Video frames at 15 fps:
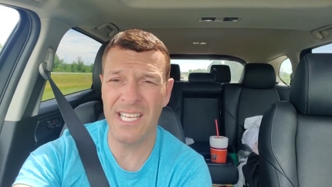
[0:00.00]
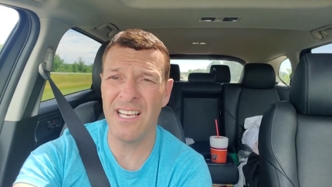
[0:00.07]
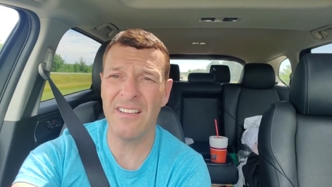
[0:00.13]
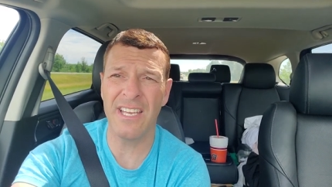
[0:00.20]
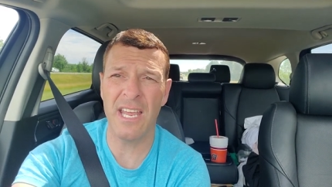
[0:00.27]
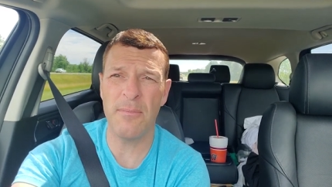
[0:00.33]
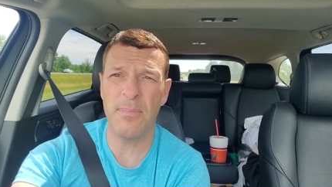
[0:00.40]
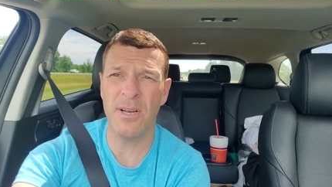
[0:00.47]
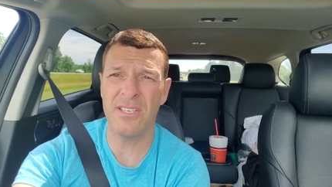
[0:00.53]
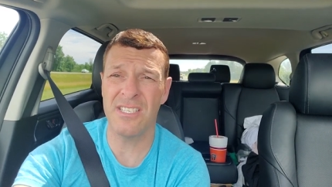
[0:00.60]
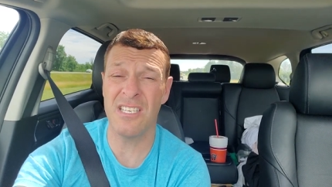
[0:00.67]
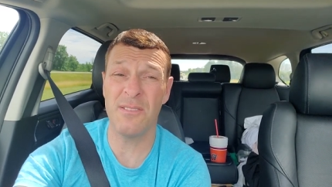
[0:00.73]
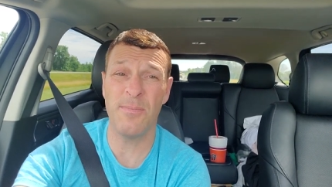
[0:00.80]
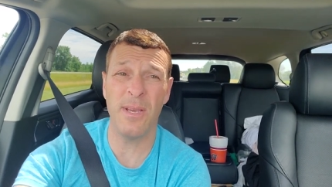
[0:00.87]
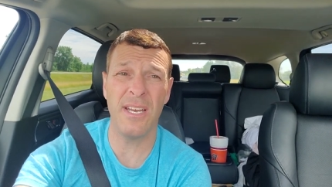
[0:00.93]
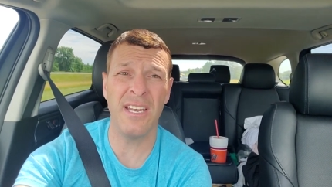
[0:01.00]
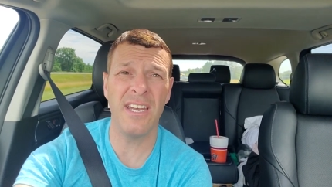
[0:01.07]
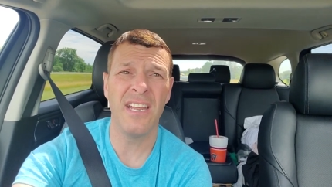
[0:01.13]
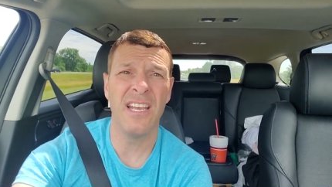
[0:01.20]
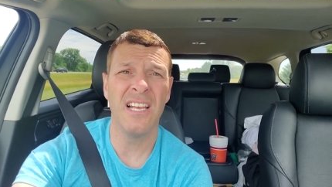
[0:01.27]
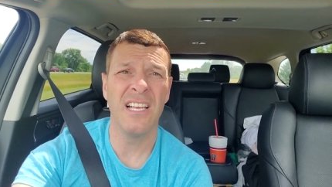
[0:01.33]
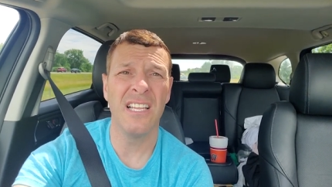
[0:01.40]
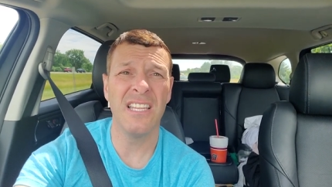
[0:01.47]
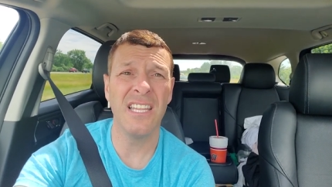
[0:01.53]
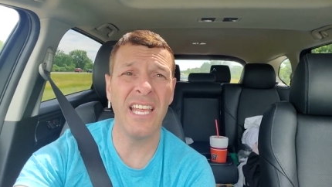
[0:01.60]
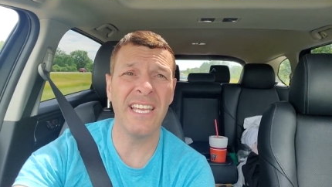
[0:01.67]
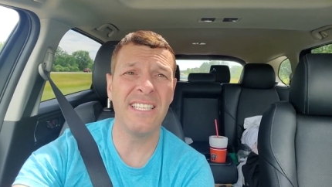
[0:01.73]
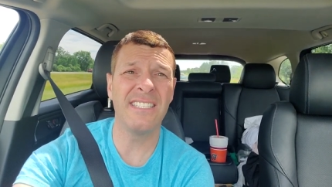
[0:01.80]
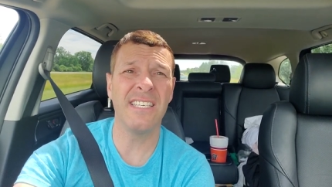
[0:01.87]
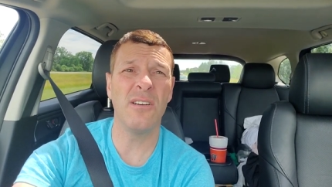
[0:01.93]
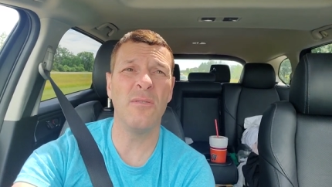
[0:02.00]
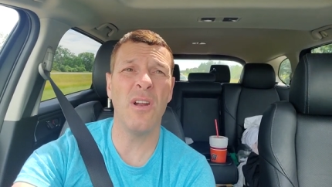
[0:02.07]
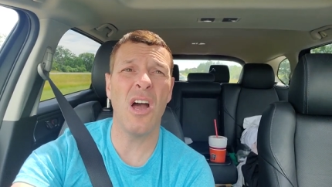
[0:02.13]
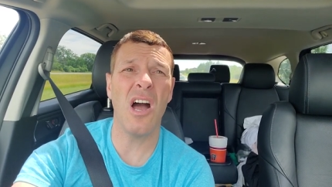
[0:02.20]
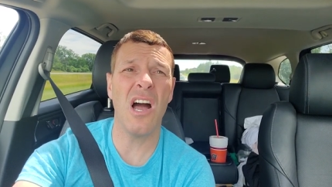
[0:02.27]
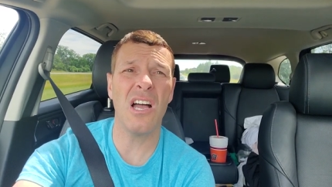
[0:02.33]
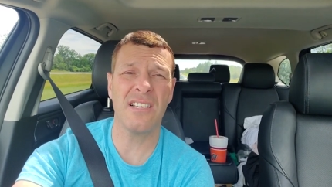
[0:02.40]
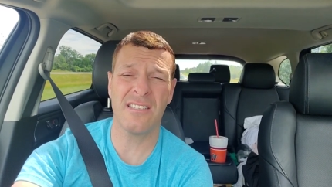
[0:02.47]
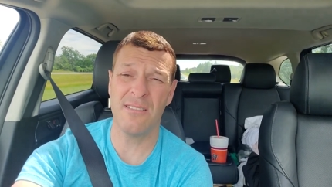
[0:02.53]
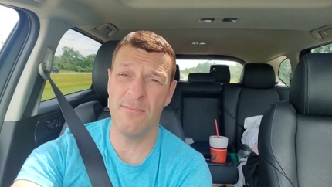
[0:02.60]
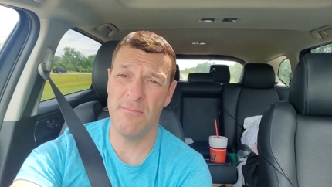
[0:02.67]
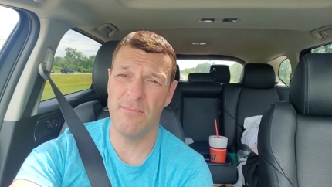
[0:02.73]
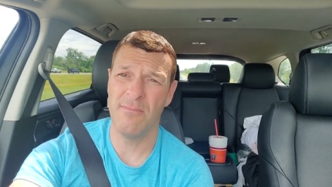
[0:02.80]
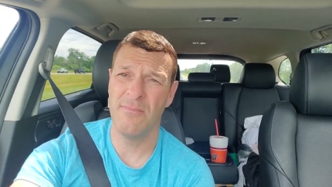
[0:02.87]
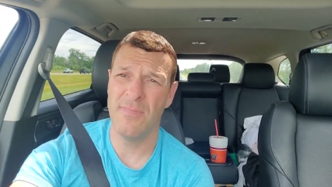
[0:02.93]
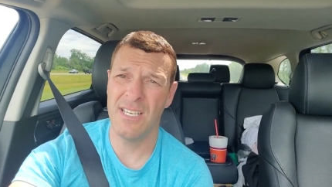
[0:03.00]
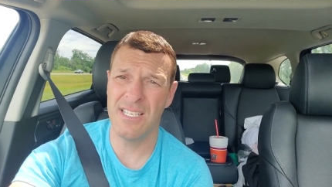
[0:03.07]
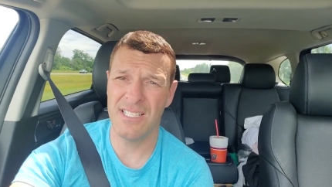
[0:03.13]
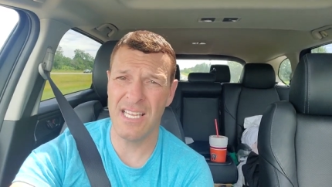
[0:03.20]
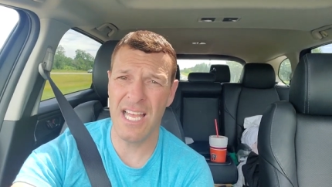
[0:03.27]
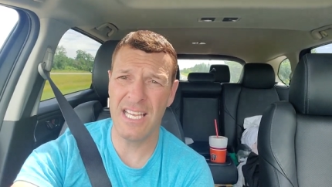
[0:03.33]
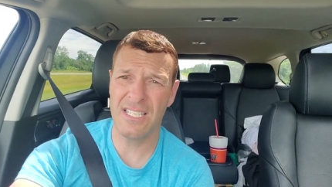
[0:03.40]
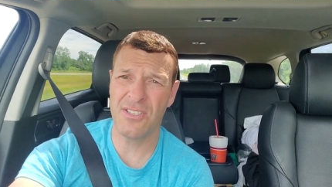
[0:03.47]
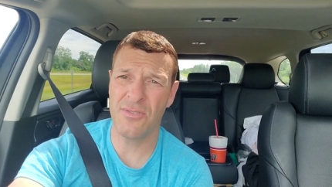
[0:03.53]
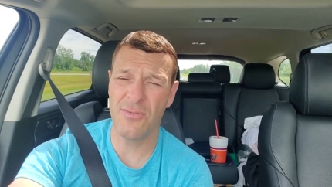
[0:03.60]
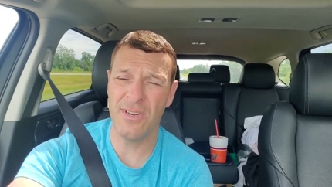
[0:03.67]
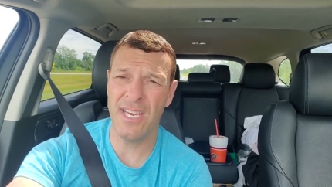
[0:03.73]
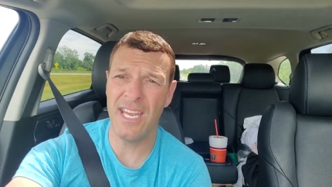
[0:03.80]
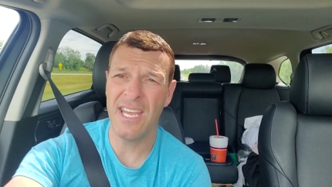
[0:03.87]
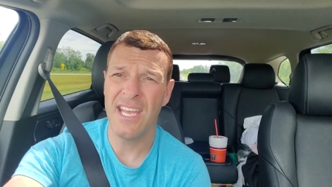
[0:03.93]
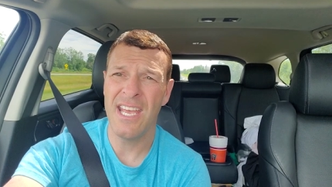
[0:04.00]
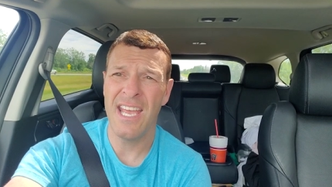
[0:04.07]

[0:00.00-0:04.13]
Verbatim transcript: Tailgate Buzz has been lights out, awesome his last three,